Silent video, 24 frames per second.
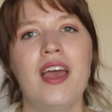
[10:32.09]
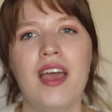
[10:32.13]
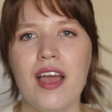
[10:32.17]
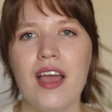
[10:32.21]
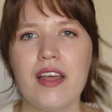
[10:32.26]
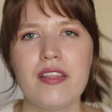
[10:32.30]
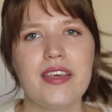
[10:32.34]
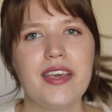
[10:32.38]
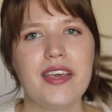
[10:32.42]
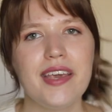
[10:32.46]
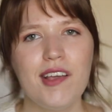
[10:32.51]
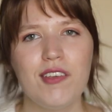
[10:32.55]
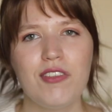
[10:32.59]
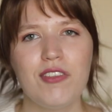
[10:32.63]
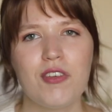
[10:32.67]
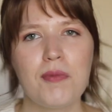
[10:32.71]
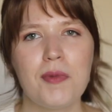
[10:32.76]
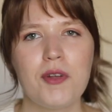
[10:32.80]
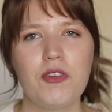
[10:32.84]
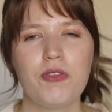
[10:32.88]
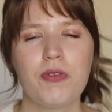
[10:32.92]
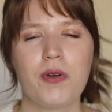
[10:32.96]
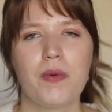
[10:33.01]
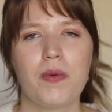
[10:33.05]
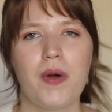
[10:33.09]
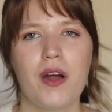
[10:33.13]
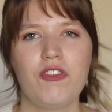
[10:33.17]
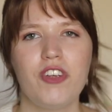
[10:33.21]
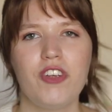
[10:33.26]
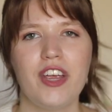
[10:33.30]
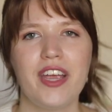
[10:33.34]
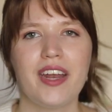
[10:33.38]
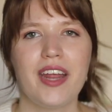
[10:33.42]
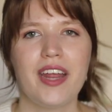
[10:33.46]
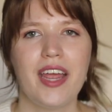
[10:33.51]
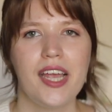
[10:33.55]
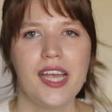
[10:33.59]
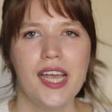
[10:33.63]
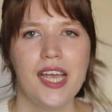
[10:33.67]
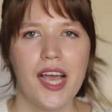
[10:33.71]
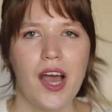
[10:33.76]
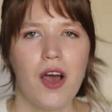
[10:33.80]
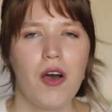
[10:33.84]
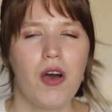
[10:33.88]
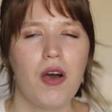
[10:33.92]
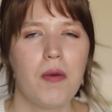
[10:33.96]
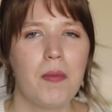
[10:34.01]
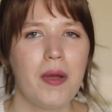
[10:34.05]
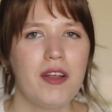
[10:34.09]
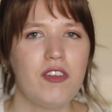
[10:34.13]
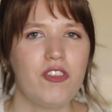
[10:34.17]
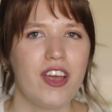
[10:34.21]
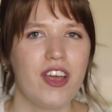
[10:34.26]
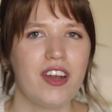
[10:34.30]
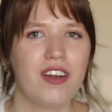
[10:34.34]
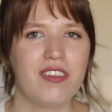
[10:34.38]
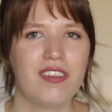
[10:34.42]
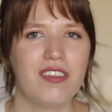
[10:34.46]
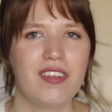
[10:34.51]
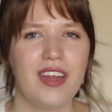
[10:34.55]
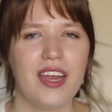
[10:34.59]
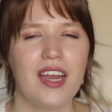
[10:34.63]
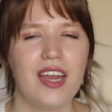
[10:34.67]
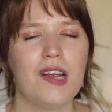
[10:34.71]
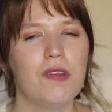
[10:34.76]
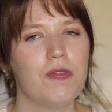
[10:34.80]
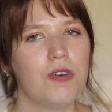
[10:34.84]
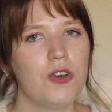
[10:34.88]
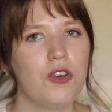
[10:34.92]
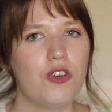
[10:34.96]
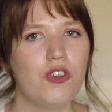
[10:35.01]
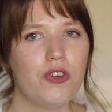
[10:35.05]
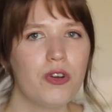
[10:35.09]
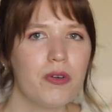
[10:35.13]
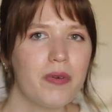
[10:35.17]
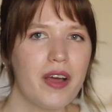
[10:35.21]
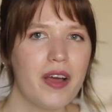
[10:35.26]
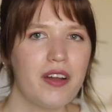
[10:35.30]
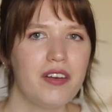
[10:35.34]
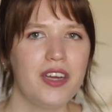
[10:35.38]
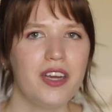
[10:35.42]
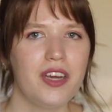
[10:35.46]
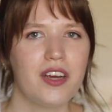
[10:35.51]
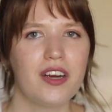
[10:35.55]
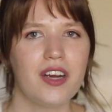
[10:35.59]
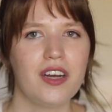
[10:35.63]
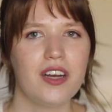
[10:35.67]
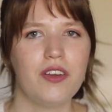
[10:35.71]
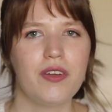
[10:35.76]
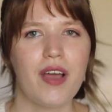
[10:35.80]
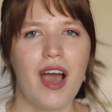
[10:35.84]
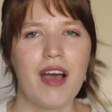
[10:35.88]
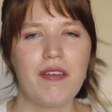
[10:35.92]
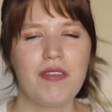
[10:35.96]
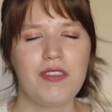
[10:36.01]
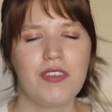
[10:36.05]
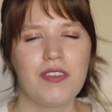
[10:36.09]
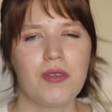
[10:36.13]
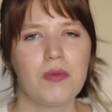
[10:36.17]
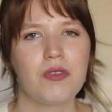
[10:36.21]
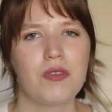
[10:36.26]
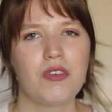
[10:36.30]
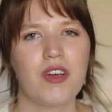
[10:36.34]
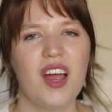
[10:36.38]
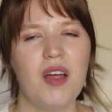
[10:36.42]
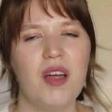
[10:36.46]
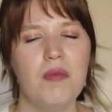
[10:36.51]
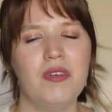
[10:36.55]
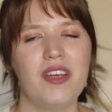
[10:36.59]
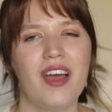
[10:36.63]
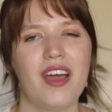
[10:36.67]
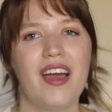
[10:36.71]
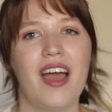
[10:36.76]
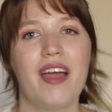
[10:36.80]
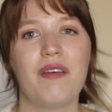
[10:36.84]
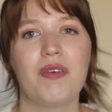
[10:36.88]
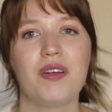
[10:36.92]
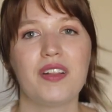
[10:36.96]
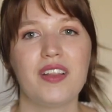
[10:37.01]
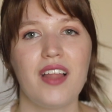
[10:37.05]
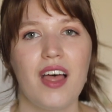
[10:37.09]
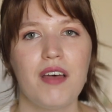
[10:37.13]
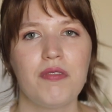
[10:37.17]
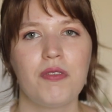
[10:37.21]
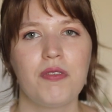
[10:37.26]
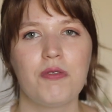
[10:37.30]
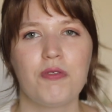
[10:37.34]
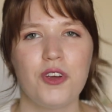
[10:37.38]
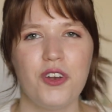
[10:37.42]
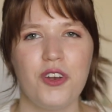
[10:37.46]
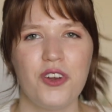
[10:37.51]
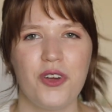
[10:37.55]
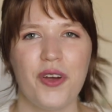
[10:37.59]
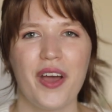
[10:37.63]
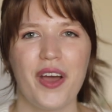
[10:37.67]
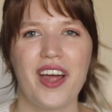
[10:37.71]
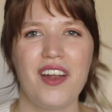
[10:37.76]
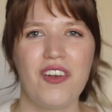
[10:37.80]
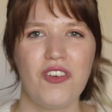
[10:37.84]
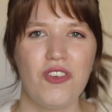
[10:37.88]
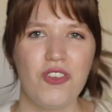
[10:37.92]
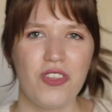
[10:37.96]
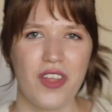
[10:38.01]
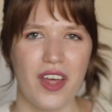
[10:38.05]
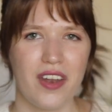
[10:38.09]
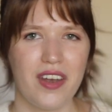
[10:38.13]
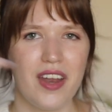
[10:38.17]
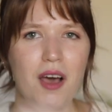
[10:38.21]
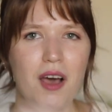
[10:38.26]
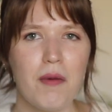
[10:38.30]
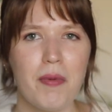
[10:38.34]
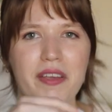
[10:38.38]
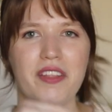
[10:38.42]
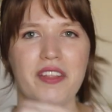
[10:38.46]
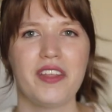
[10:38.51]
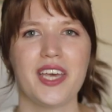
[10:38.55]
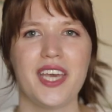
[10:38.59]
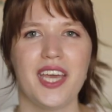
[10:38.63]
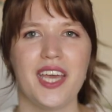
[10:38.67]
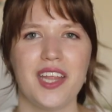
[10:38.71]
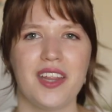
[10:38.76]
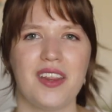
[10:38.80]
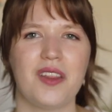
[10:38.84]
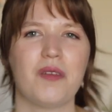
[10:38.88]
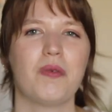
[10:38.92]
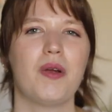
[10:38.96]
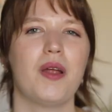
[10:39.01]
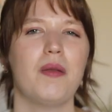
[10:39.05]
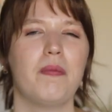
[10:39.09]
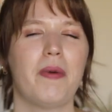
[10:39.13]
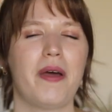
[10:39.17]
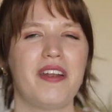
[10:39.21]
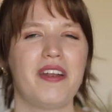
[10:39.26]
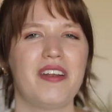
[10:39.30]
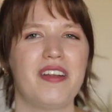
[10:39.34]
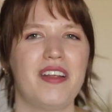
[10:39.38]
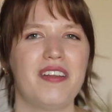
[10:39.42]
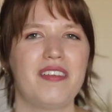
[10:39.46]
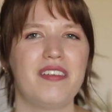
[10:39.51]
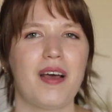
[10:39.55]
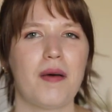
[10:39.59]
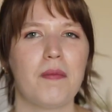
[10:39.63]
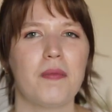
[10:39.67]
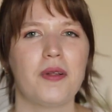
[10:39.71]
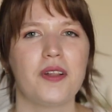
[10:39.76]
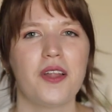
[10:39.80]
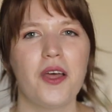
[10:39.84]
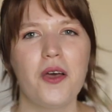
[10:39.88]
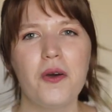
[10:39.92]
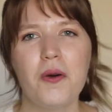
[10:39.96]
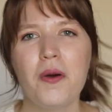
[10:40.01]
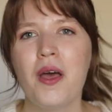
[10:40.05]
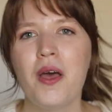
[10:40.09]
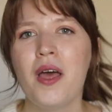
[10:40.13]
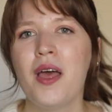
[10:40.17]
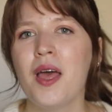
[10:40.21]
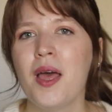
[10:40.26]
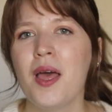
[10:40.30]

And thank you so much for watching and hanging out on my channel today. If you're new around here and you haven't subscribed yet, I would love for you to go ahead and do that now by clicking the red button down below.